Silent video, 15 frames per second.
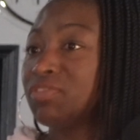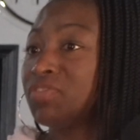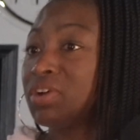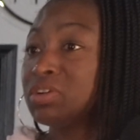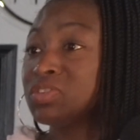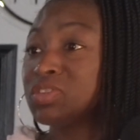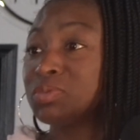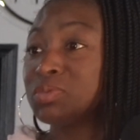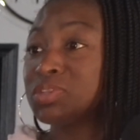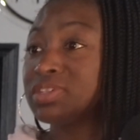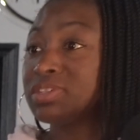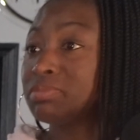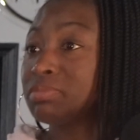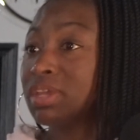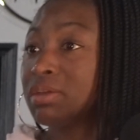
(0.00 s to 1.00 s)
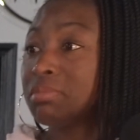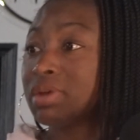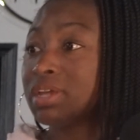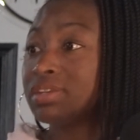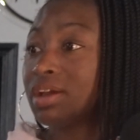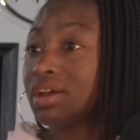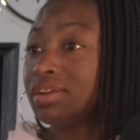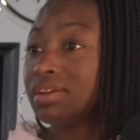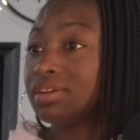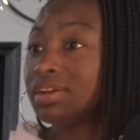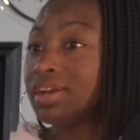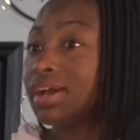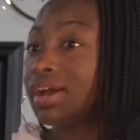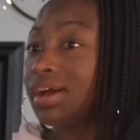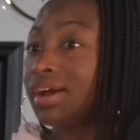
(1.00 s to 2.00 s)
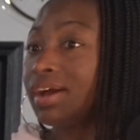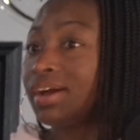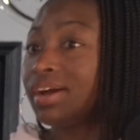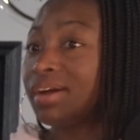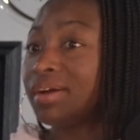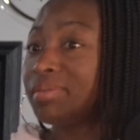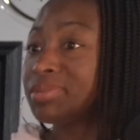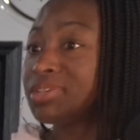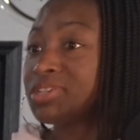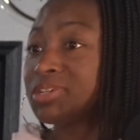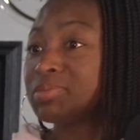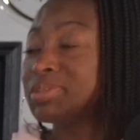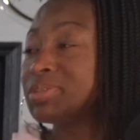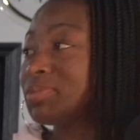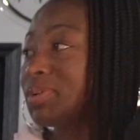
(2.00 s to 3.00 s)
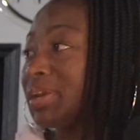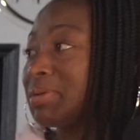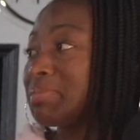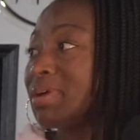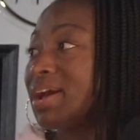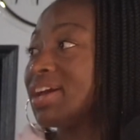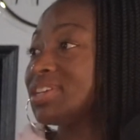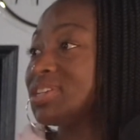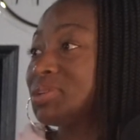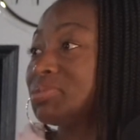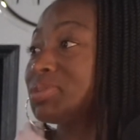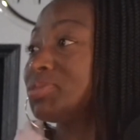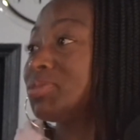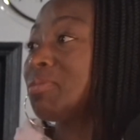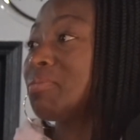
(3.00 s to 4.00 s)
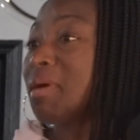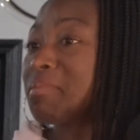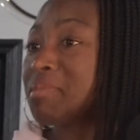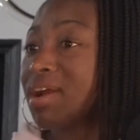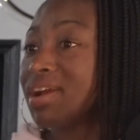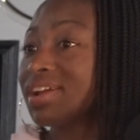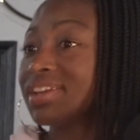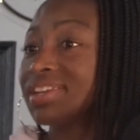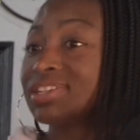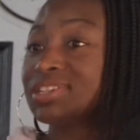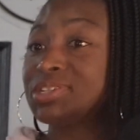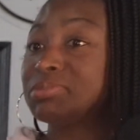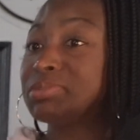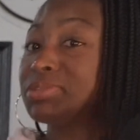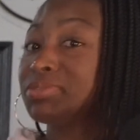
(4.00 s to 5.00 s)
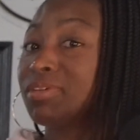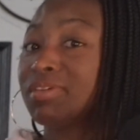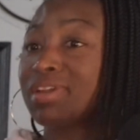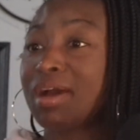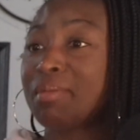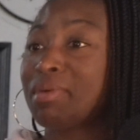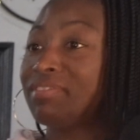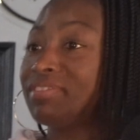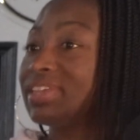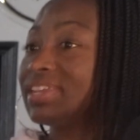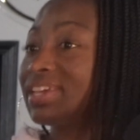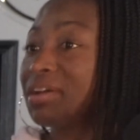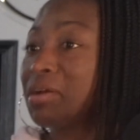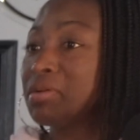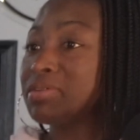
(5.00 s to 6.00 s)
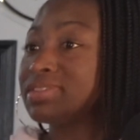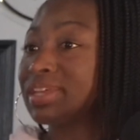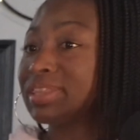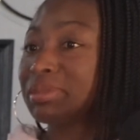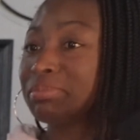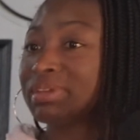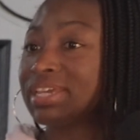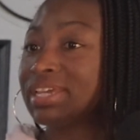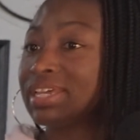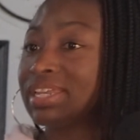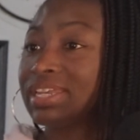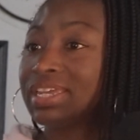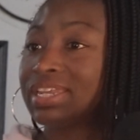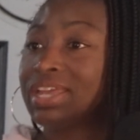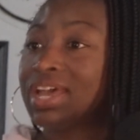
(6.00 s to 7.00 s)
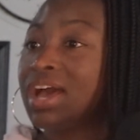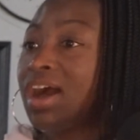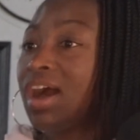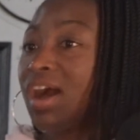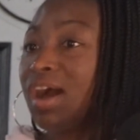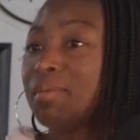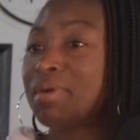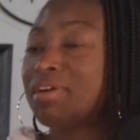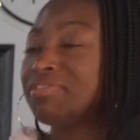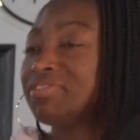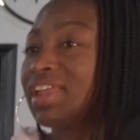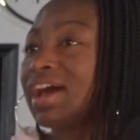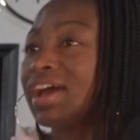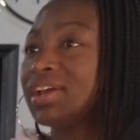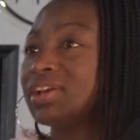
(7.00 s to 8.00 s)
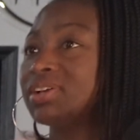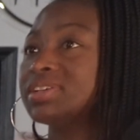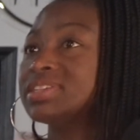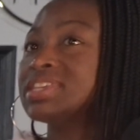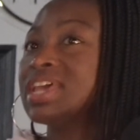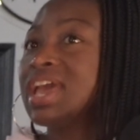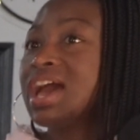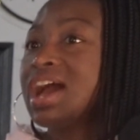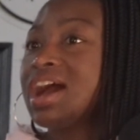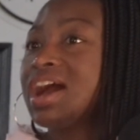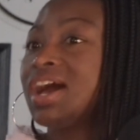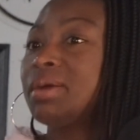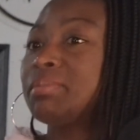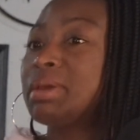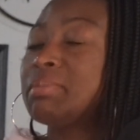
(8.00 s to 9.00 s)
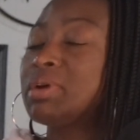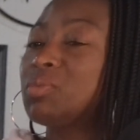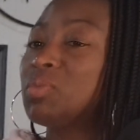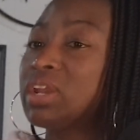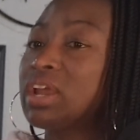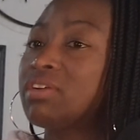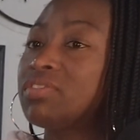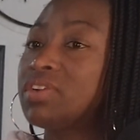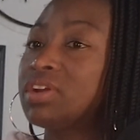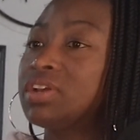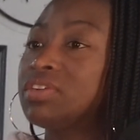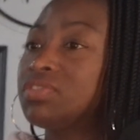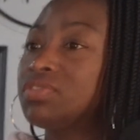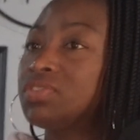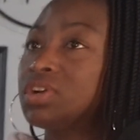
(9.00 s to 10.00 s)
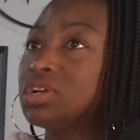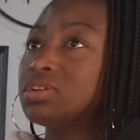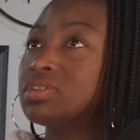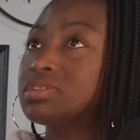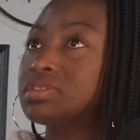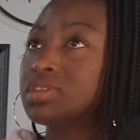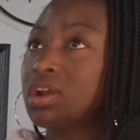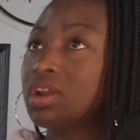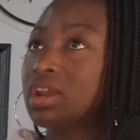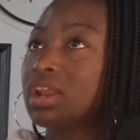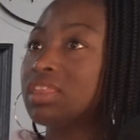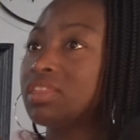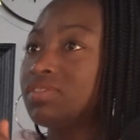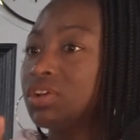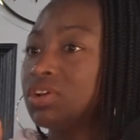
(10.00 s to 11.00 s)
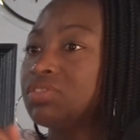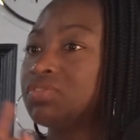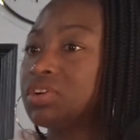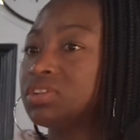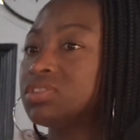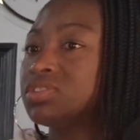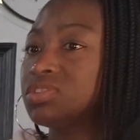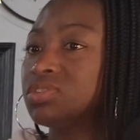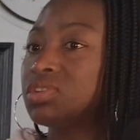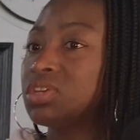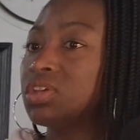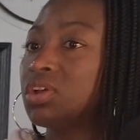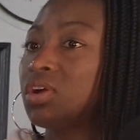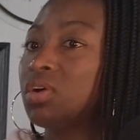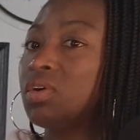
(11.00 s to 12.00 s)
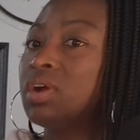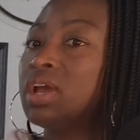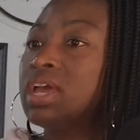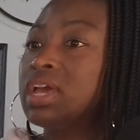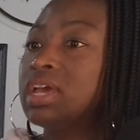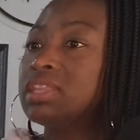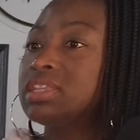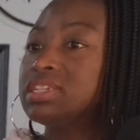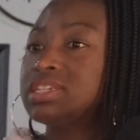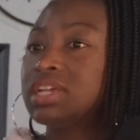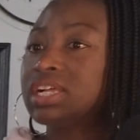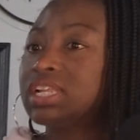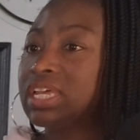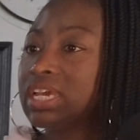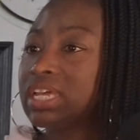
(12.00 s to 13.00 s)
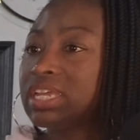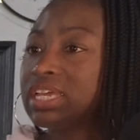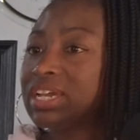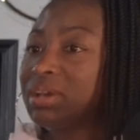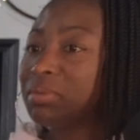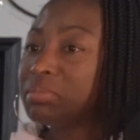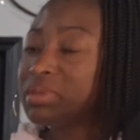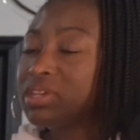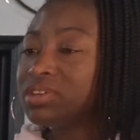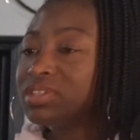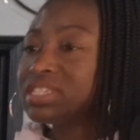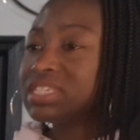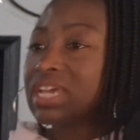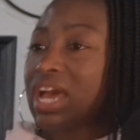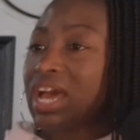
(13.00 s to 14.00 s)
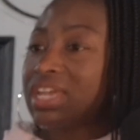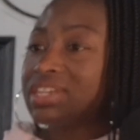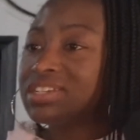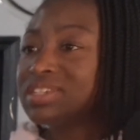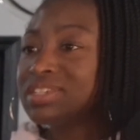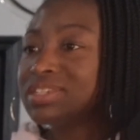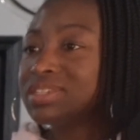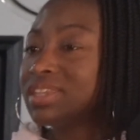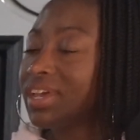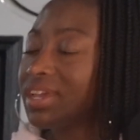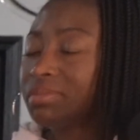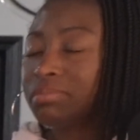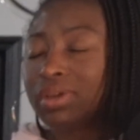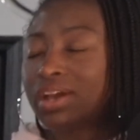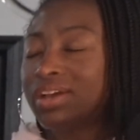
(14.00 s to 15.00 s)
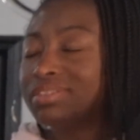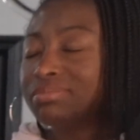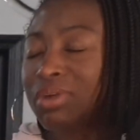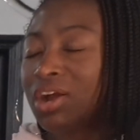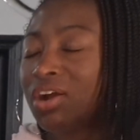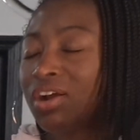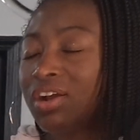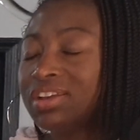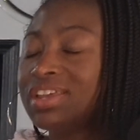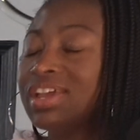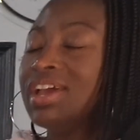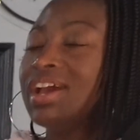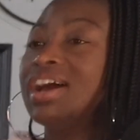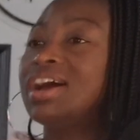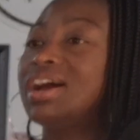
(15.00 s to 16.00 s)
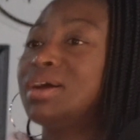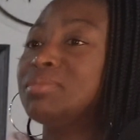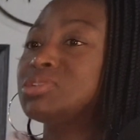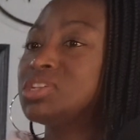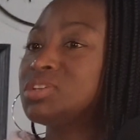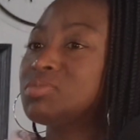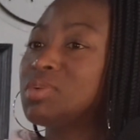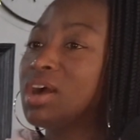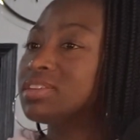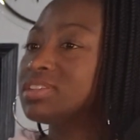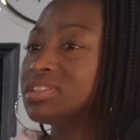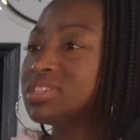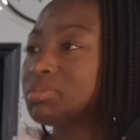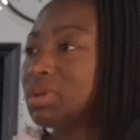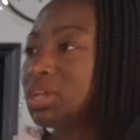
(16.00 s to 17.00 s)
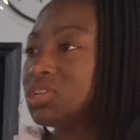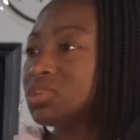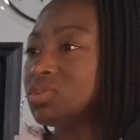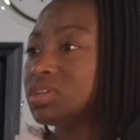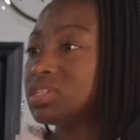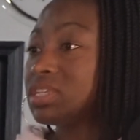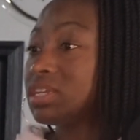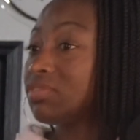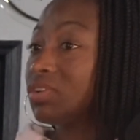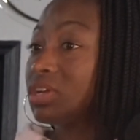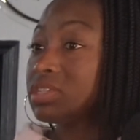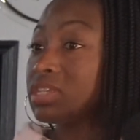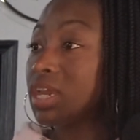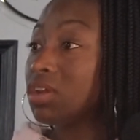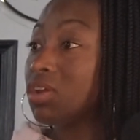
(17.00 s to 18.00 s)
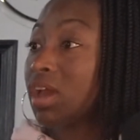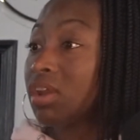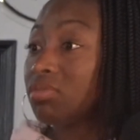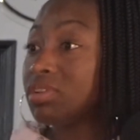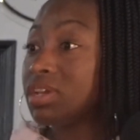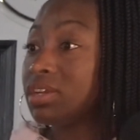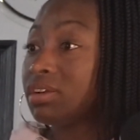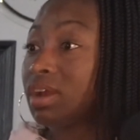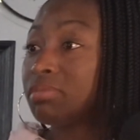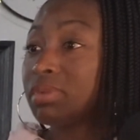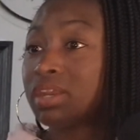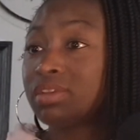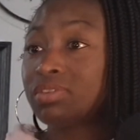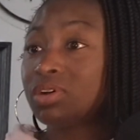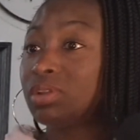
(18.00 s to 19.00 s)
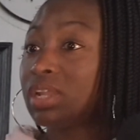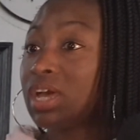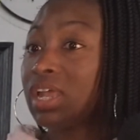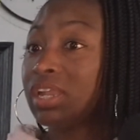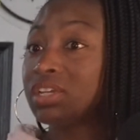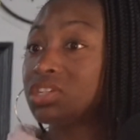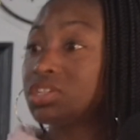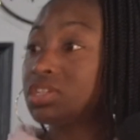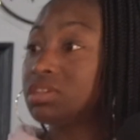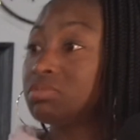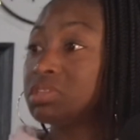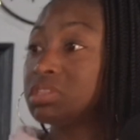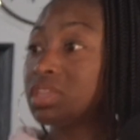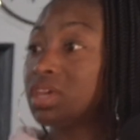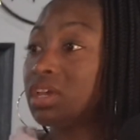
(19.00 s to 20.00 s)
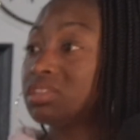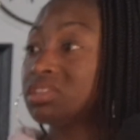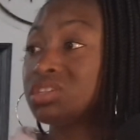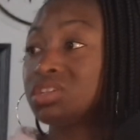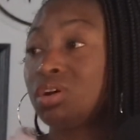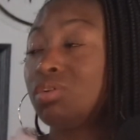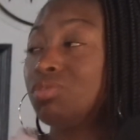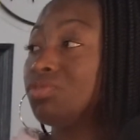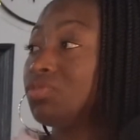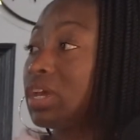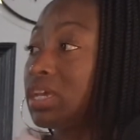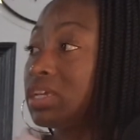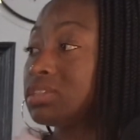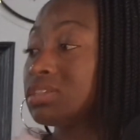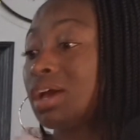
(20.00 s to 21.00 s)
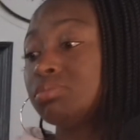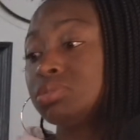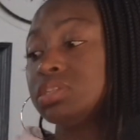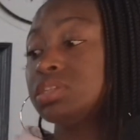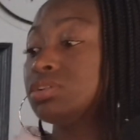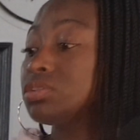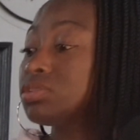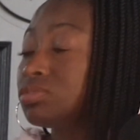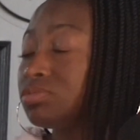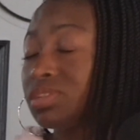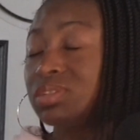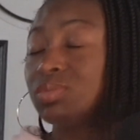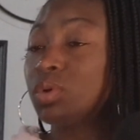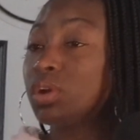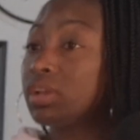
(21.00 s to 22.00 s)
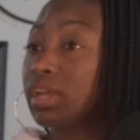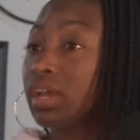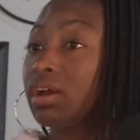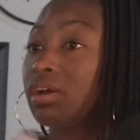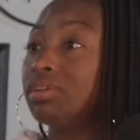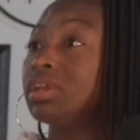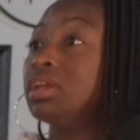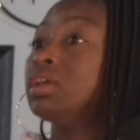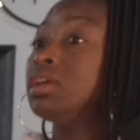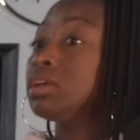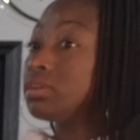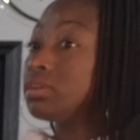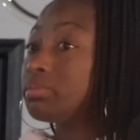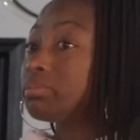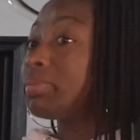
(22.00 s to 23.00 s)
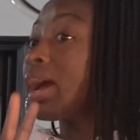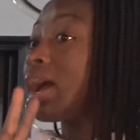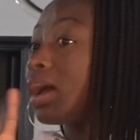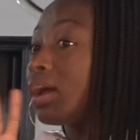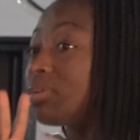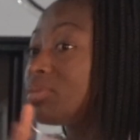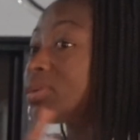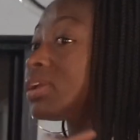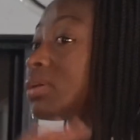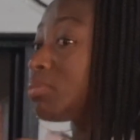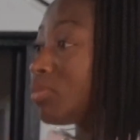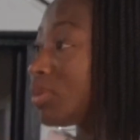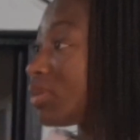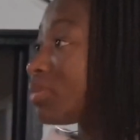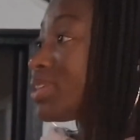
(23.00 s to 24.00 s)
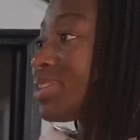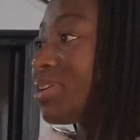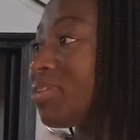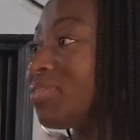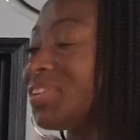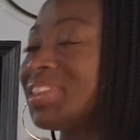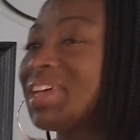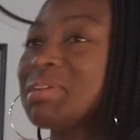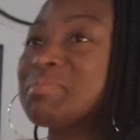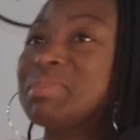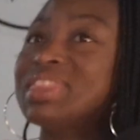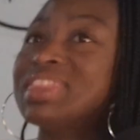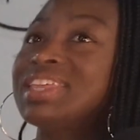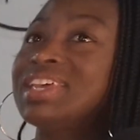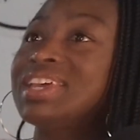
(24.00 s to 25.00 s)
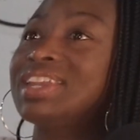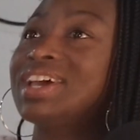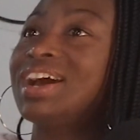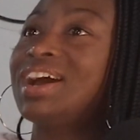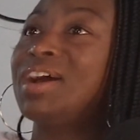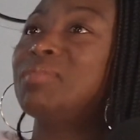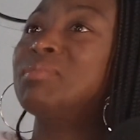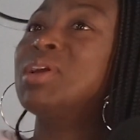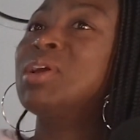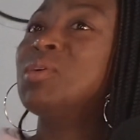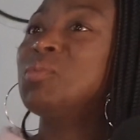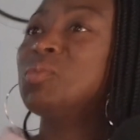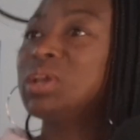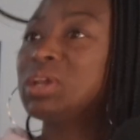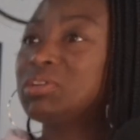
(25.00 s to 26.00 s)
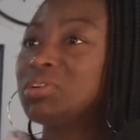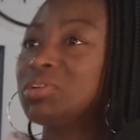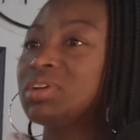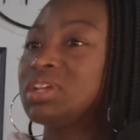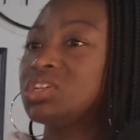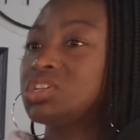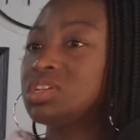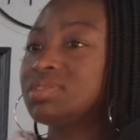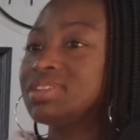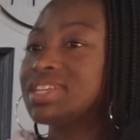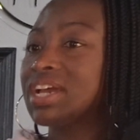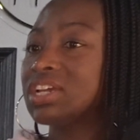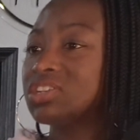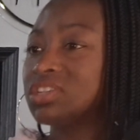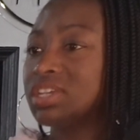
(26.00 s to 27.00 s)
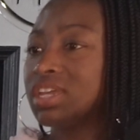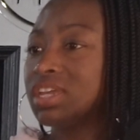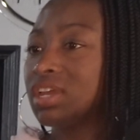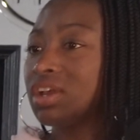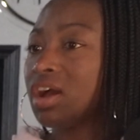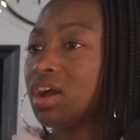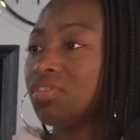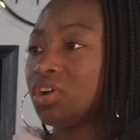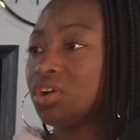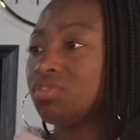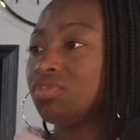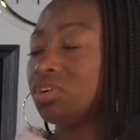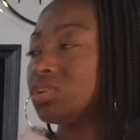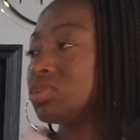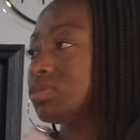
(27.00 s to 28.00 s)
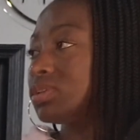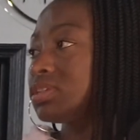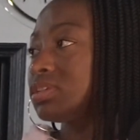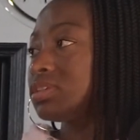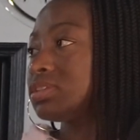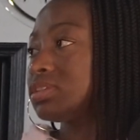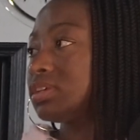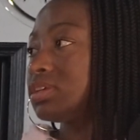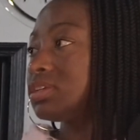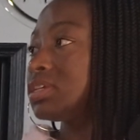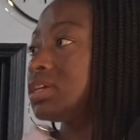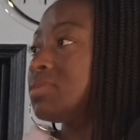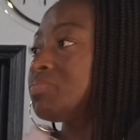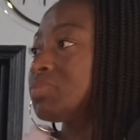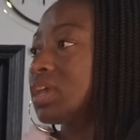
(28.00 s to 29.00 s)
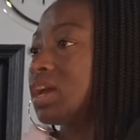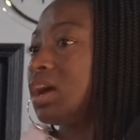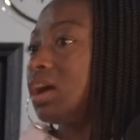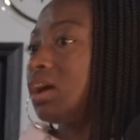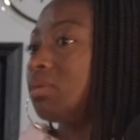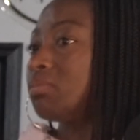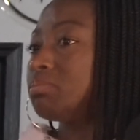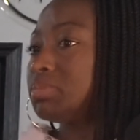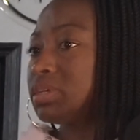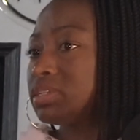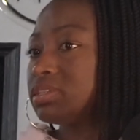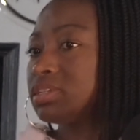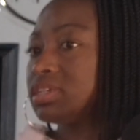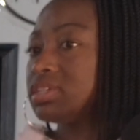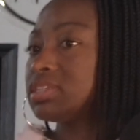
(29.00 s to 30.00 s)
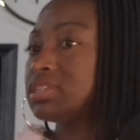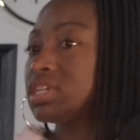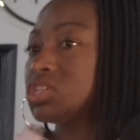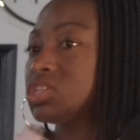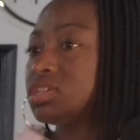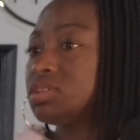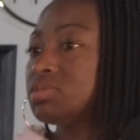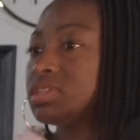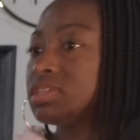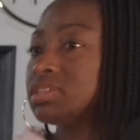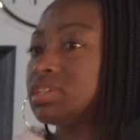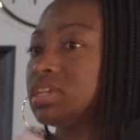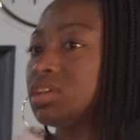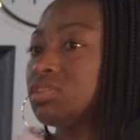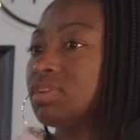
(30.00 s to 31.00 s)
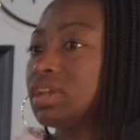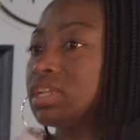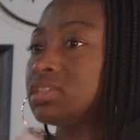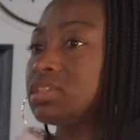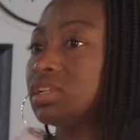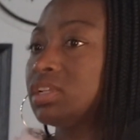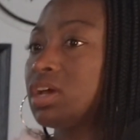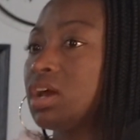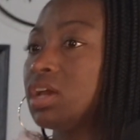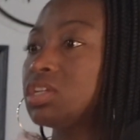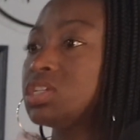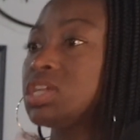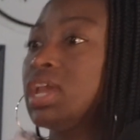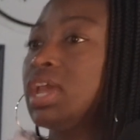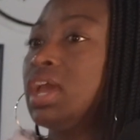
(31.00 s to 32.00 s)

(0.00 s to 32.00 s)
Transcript: at first it was just me and my daughter. She was running she was doing my marketing. She was doing all my videos at the beginning, all my flyers. But when I very first started at the very first studio, this young lady, Camille Scott, she's like my heart. She walked into my doors, and at first I didn't know how to read her. I'm not even gonna lie. Like, she was like stone-faced. I'm just here to do this workout. Bye when it was over. Like, but then we grew, and she was actually kicking off her virtual assistant business that she was getting ready to launch,